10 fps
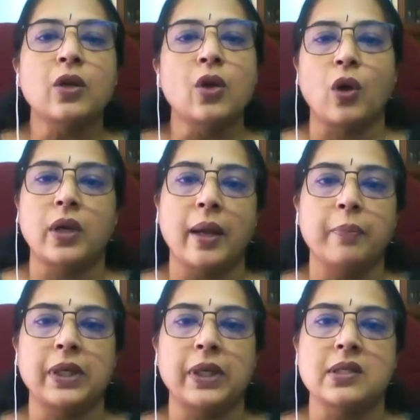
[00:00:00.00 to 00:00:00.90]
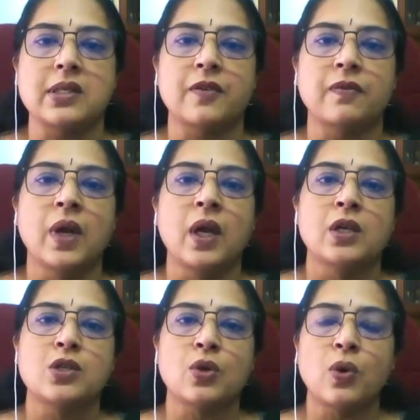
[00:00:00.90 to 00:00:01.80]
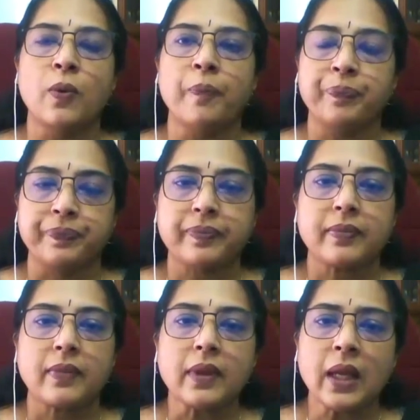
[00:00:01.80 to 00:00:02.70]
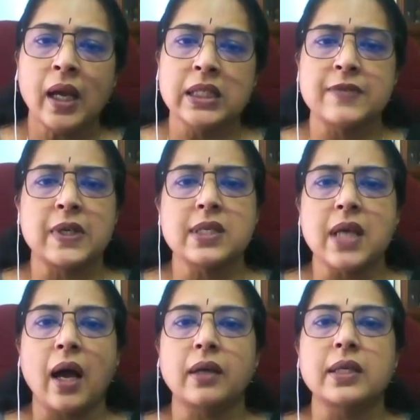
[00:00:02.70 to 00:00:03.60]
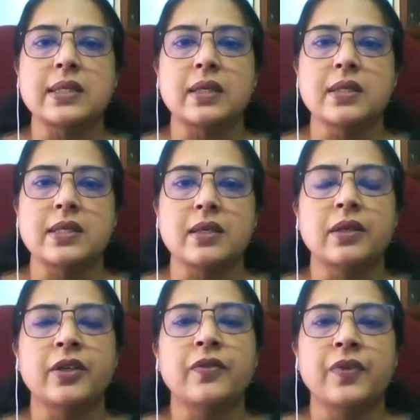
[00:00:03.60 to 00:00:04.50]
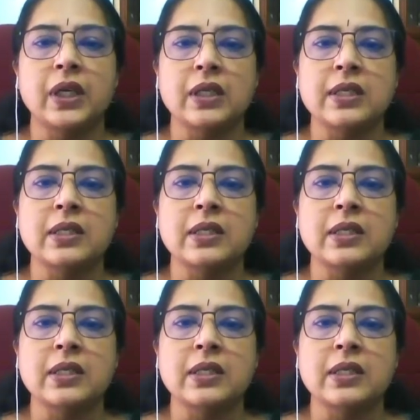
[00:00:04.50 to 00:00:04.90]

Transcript: a non-hypertensive. So as far as heart is concerned, we